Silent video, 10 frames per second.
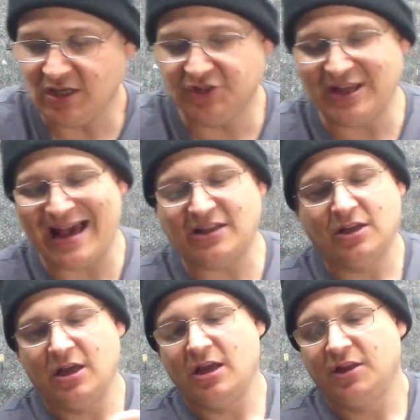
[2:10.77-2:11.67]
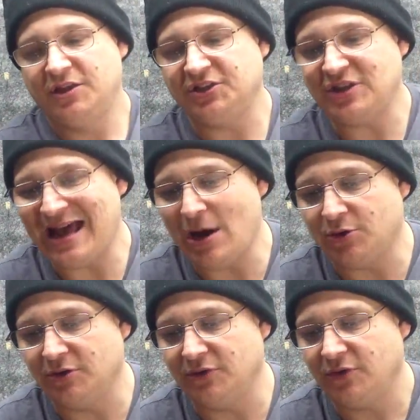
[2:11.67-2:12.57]
is that this
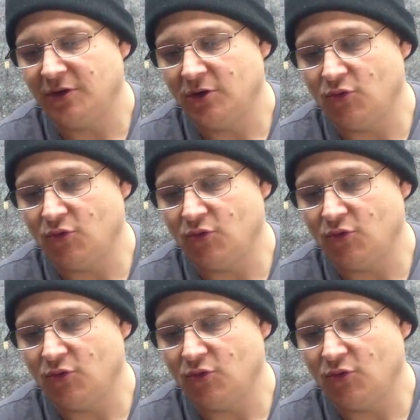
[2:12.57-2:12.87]
outer